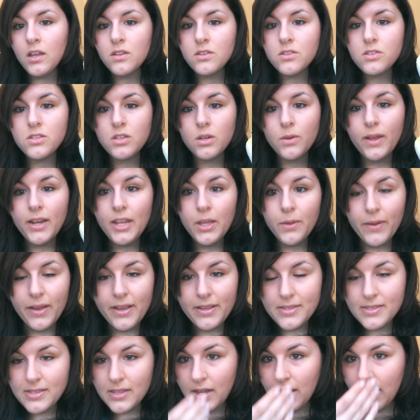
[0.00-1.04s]
So
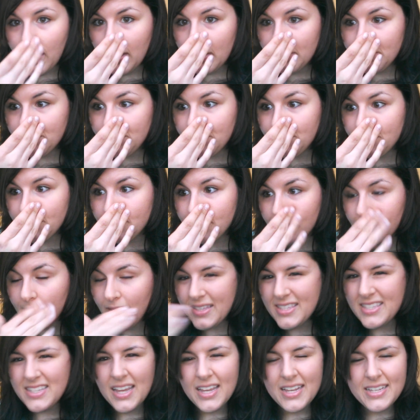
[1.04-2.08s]
anyways,
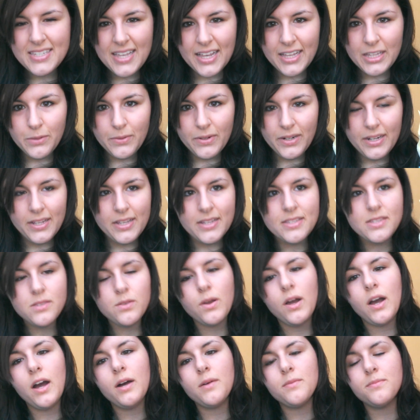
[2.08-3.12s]
that's not exactly what it is.
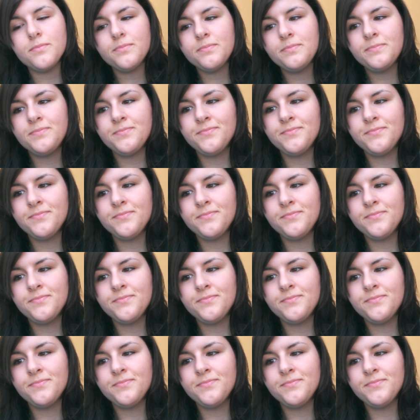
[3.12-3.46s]
So,